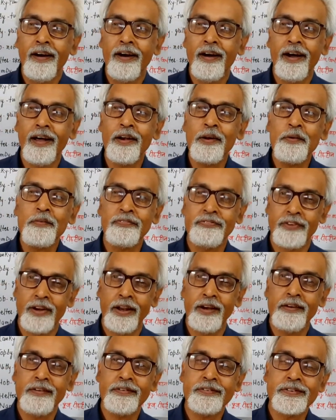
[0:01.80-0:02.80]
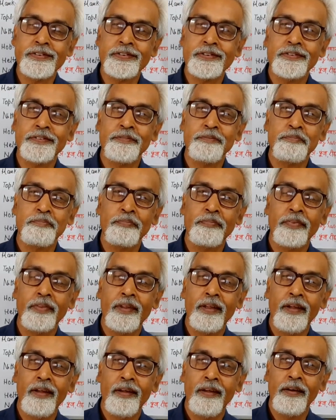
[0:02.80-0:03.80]
Hello friends,
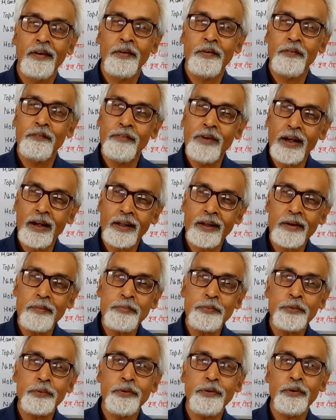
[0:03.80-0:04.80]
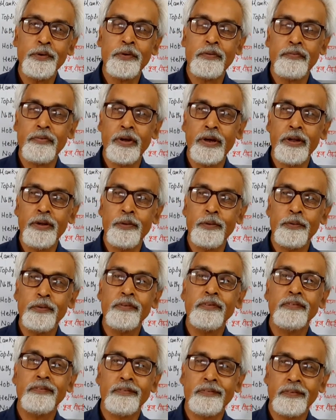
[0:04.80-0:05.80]
welcome to your very own
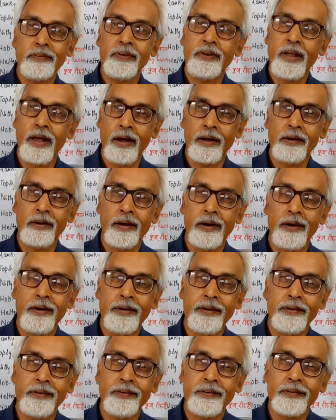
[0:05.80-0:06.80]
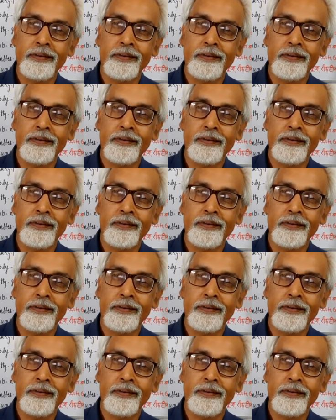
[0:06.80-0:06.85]
Gyan Garden.